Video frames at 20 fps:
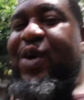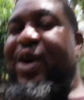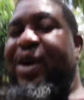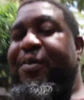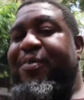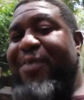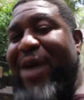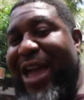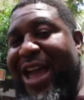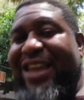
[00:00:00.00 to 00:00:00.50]
want
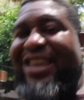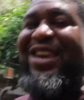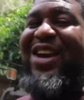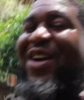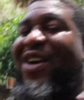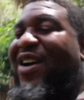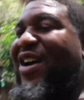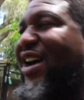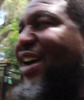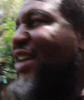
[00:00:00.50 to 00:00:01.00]
a
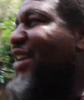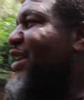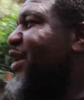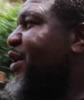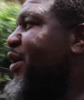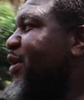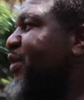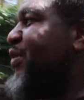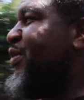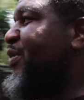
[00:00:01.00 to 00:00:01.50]
backyard
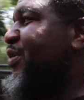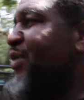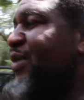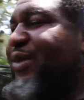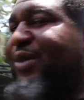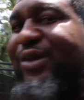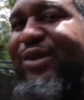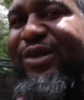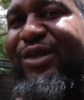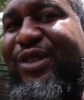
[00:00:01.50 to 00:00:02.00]

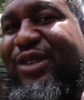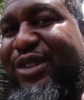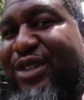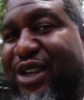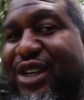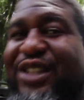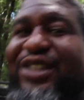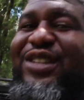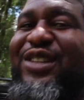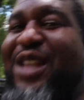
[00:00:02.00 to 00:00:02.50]

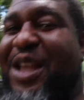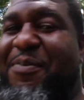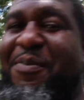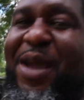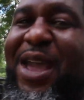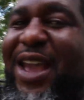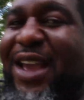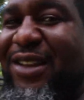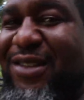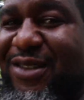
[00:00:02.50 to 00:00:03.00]
good st
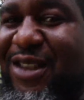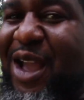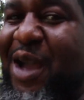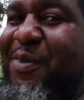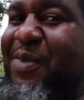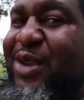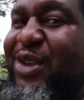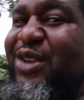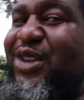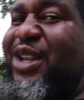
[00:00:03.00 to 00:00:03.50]
man
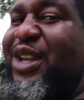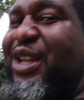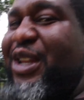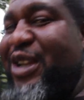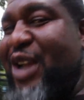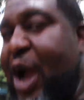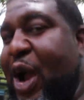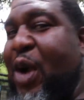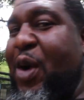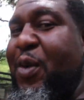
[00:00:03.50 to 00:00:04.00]
stopper, you need to
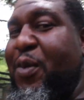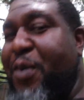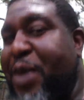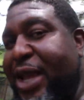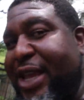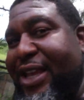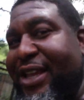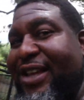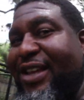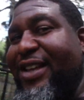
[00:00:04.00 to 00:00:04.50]
call
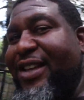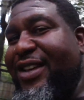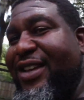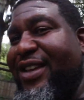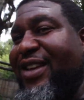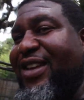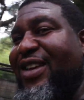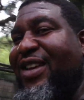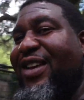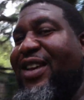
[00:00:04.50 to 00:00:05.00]
me.
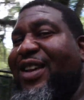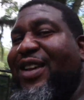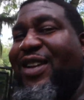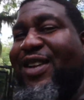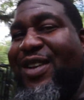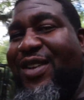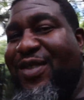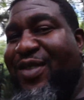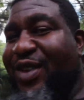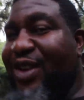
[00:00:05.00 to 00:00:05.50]

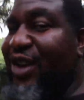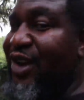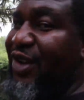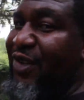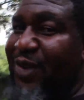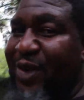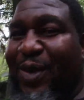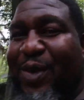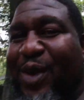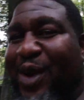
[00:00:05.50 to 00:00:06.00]
If you're
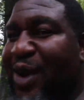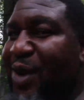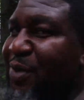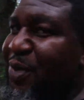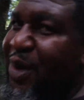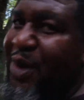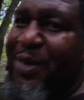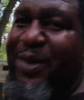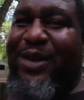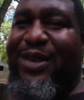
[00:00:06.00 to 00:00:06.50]
looking for working
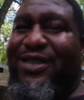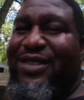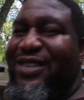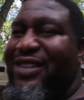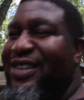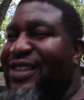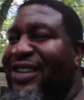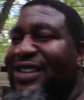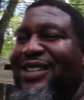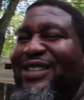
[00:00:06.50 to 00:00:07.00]
puppies,
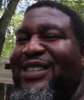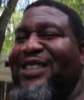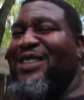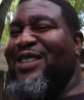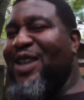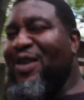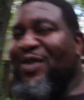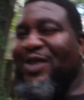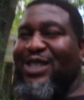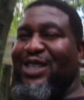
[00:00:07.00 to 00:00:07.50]

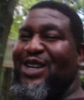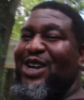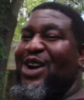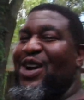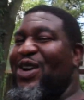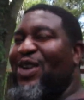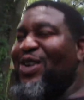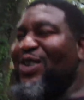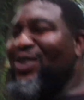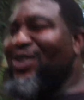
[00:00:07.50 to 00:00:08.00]
just give us a
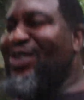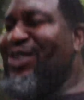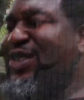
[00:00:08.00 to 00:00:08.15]
call.